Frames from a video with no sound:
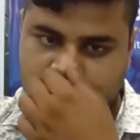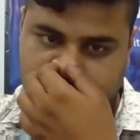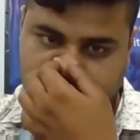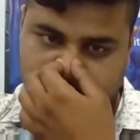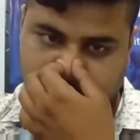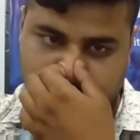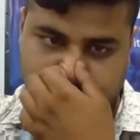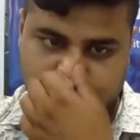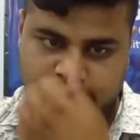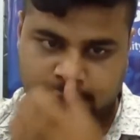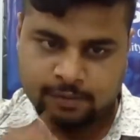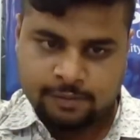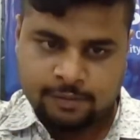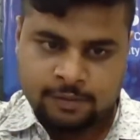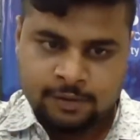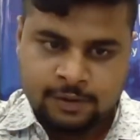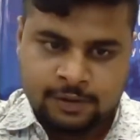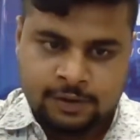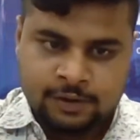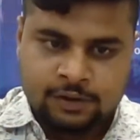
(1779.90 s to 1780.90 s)
Okay,
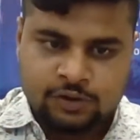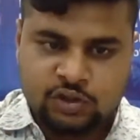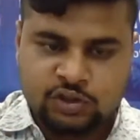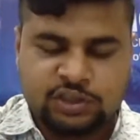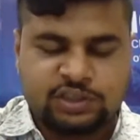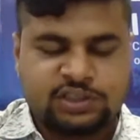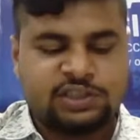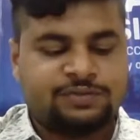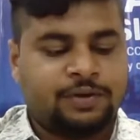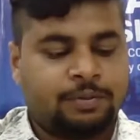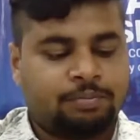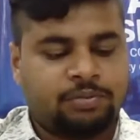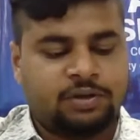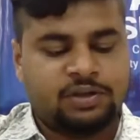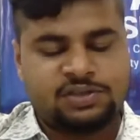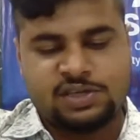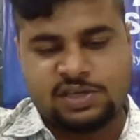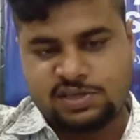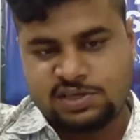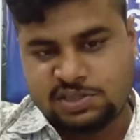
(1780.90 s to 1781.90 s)
so this is
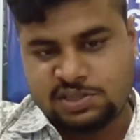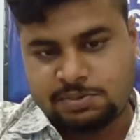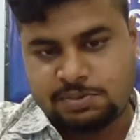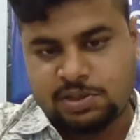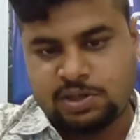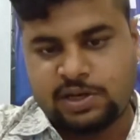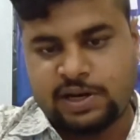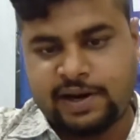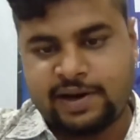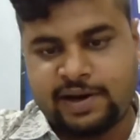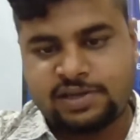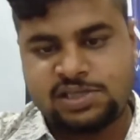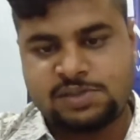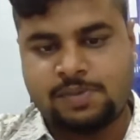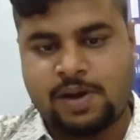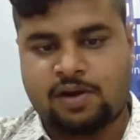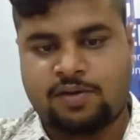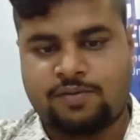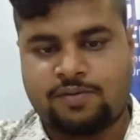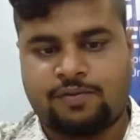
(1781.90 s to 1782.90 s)
56 decibel ANC
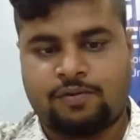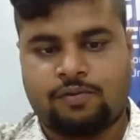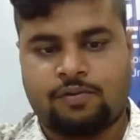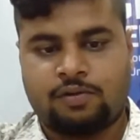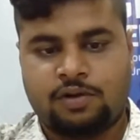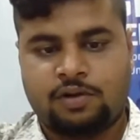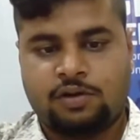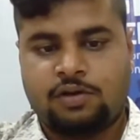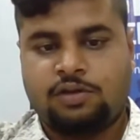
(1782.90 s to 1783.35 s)
microphone.